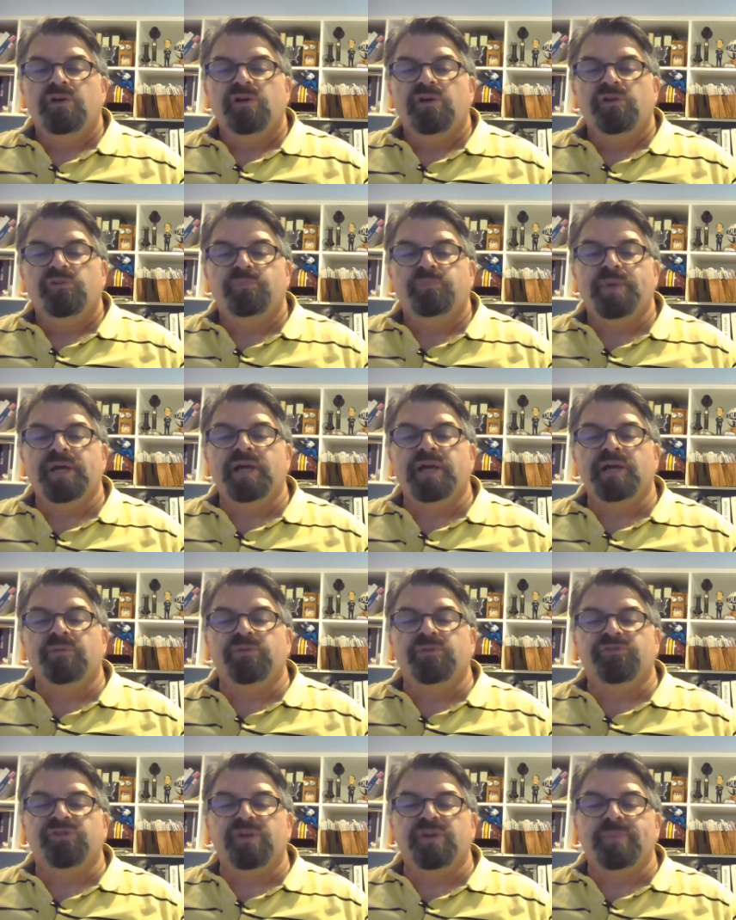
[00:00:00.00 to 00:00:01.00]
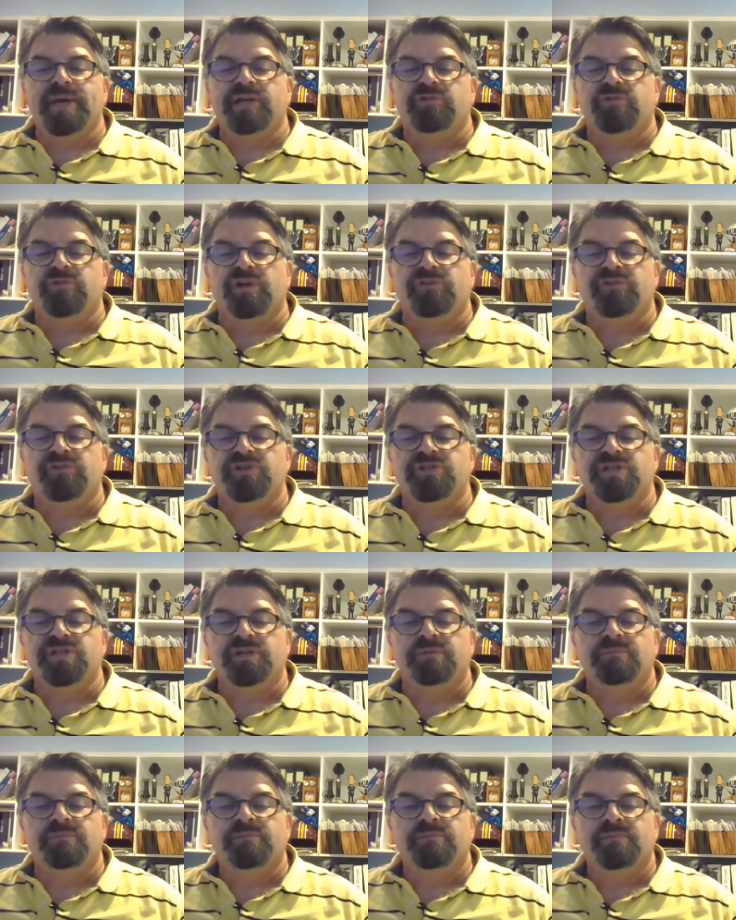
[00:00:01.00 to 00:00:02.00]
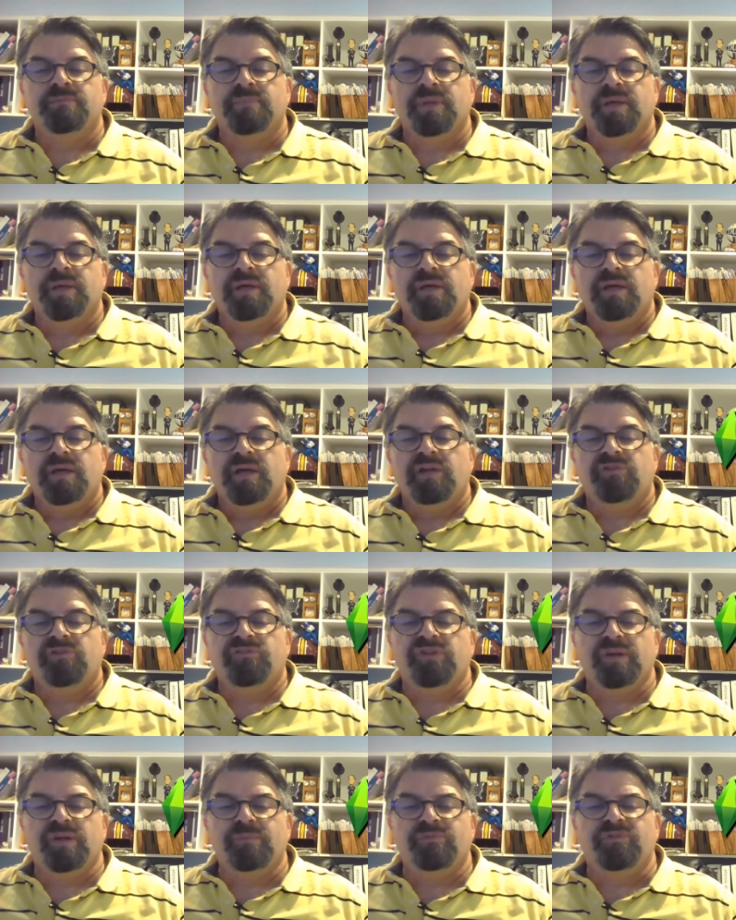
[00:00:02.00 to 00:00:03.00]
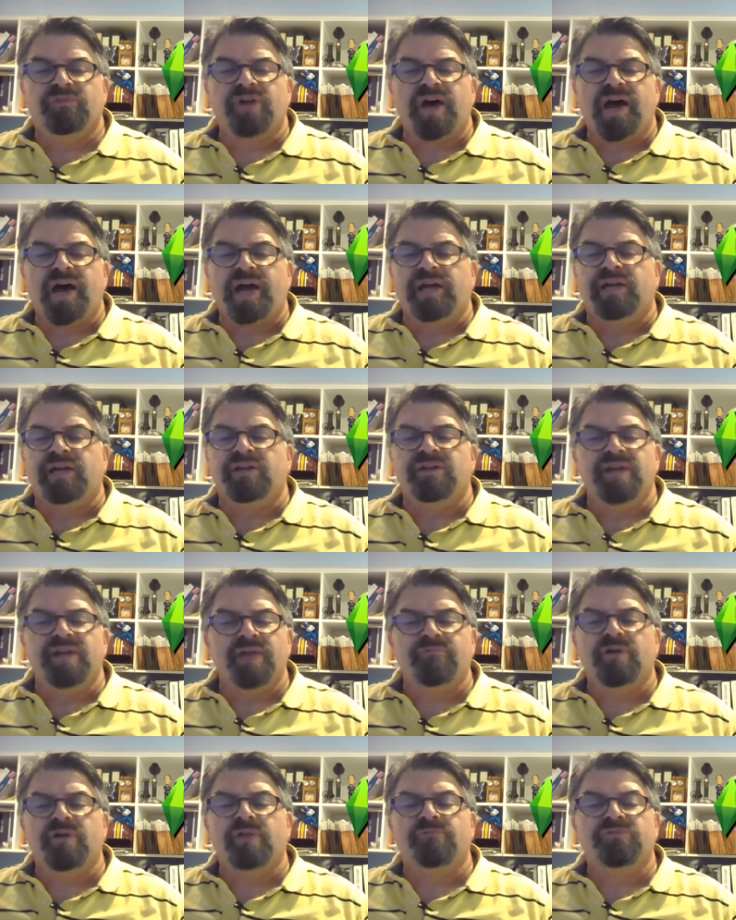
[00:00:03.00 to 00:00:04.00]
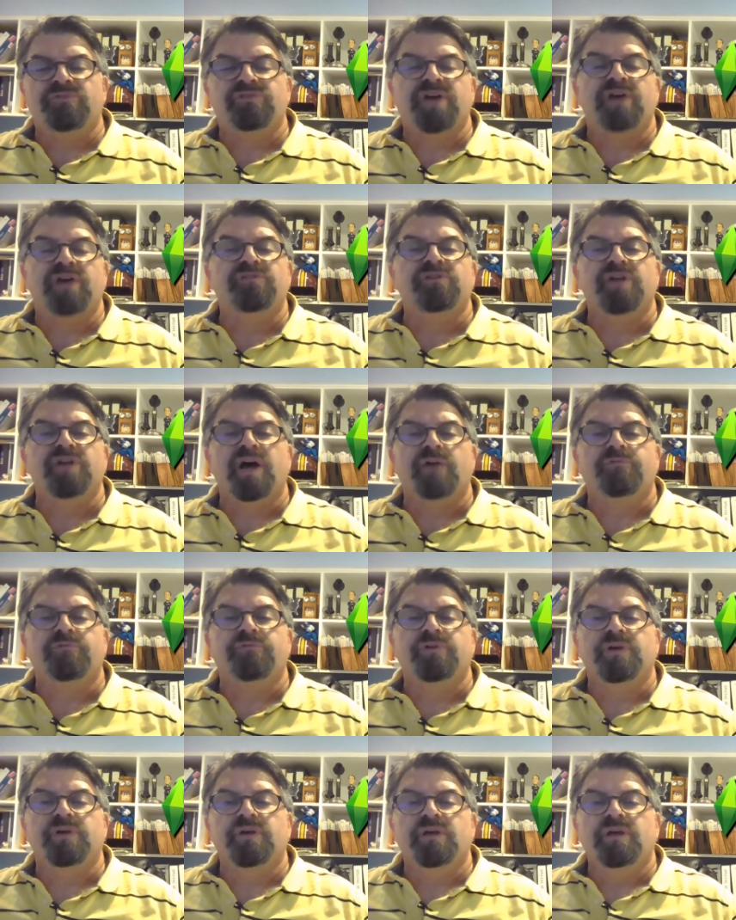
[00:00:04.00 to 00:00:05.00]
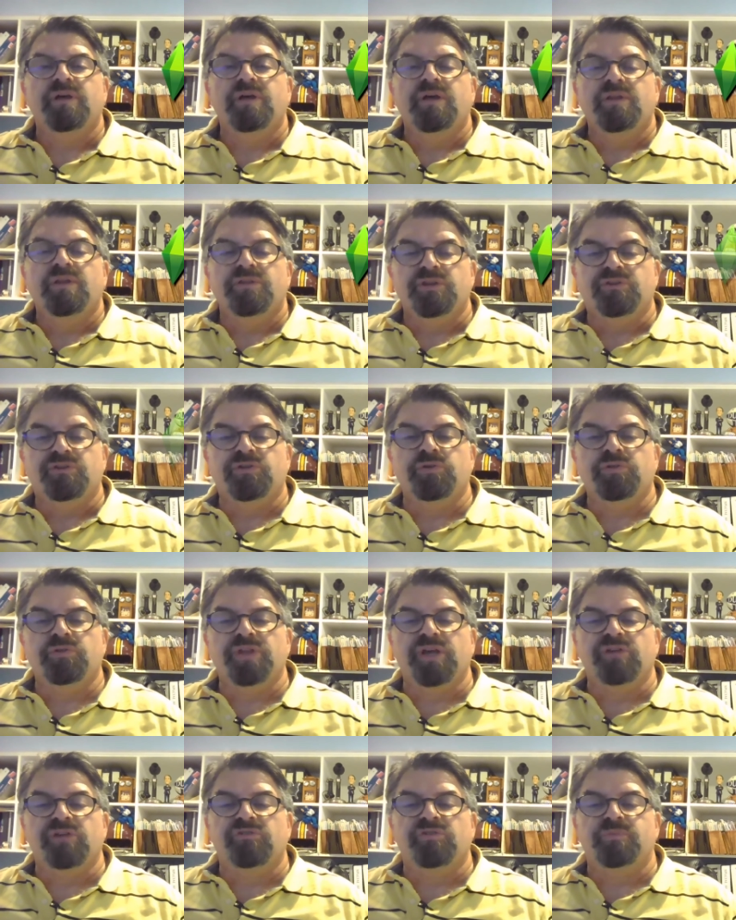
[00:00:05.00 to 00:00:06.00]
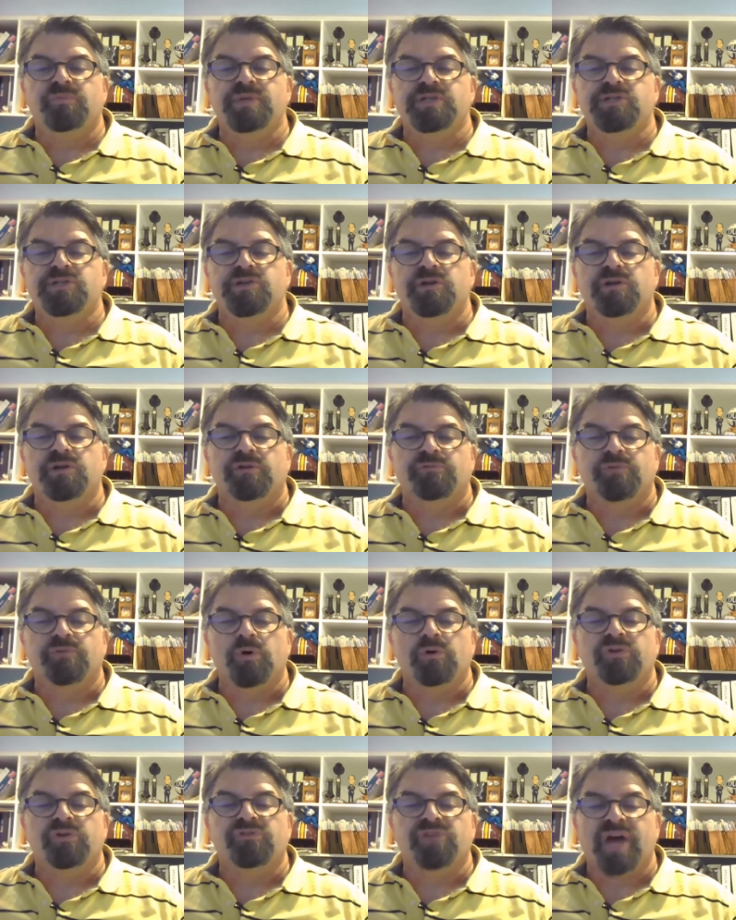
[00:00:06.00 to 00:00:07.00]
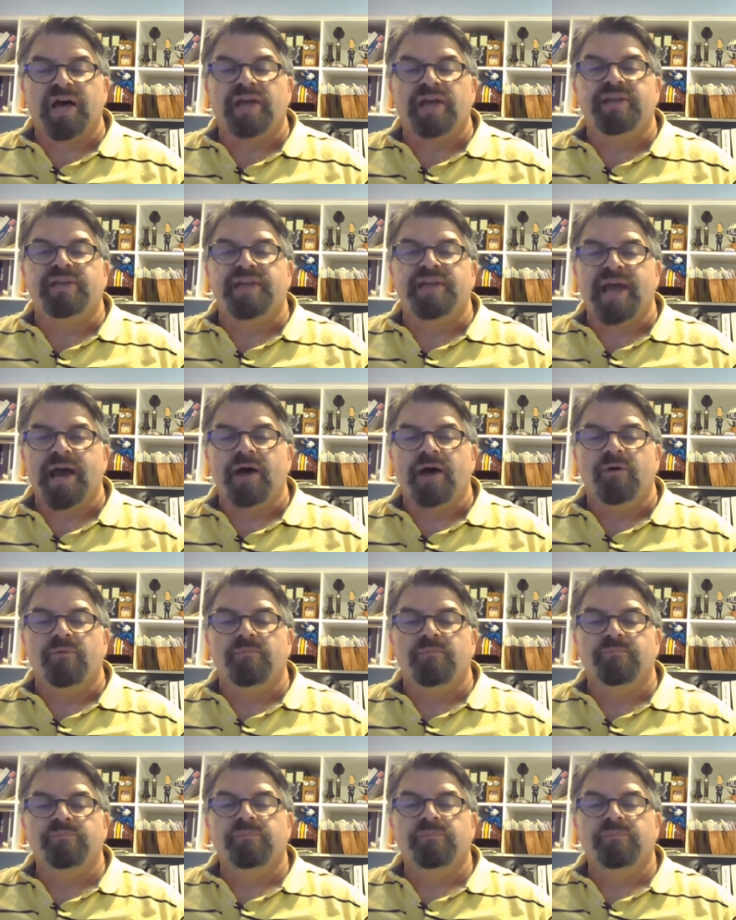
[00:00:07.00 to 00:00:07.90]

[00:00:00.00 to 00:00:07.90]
Speaking of the C-band transition, it seems I can never emphasize enough the two things to be sure you're focused on now.